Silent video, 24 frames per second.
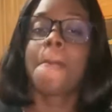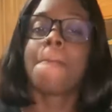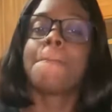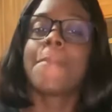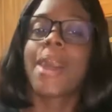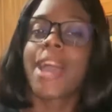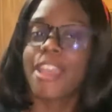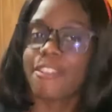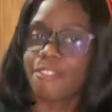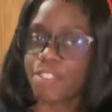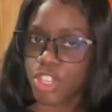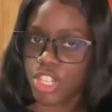
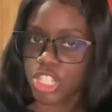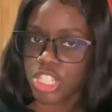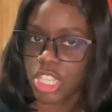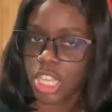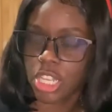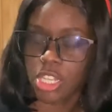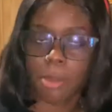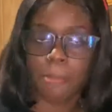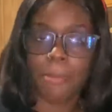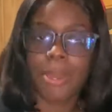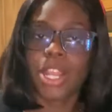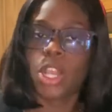My
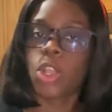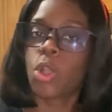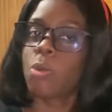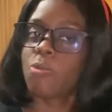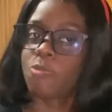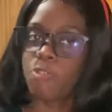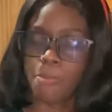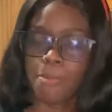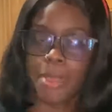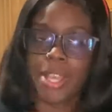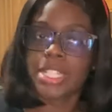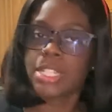version, no matter
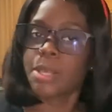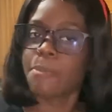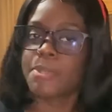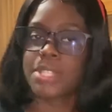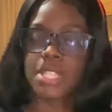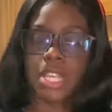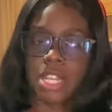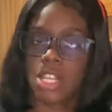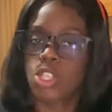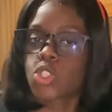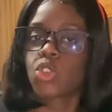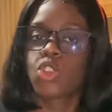come from me, I tell me,
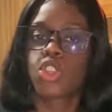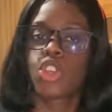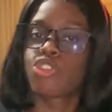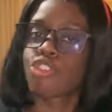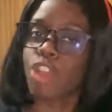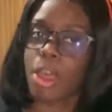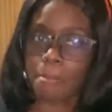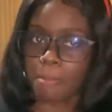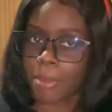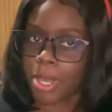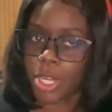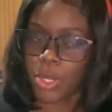that's when a
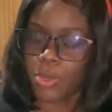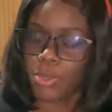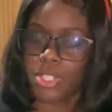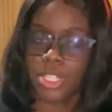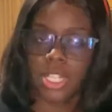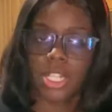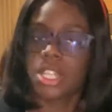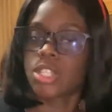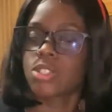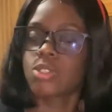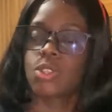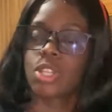grandmother do
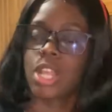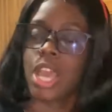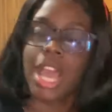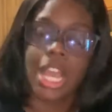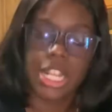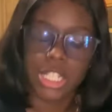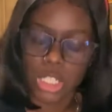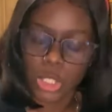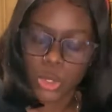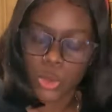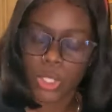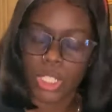it and that's when an
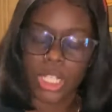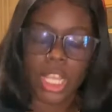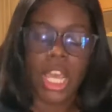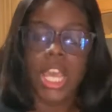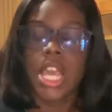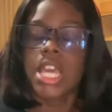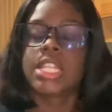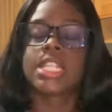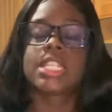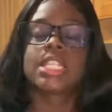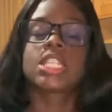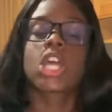auntie do
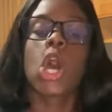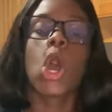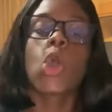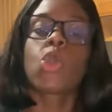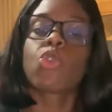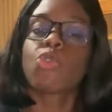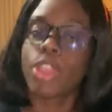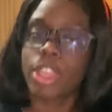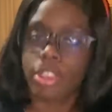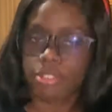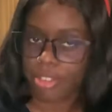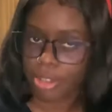it. This is how
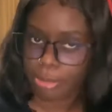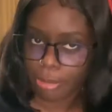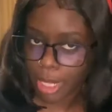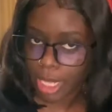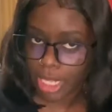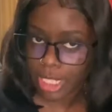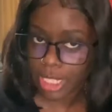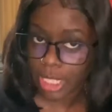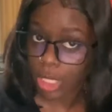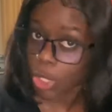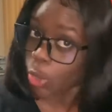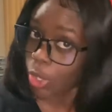Raven
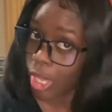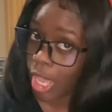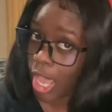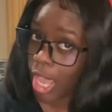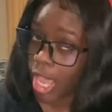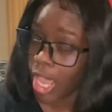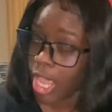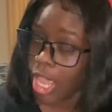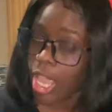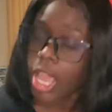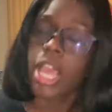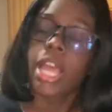makes it,
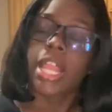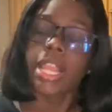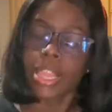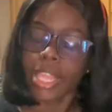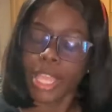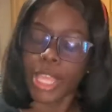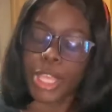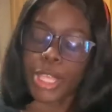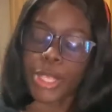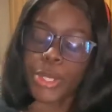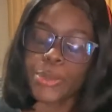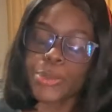okay?
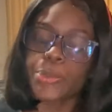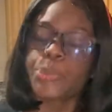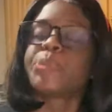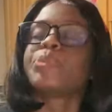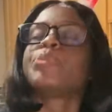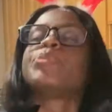Thank you.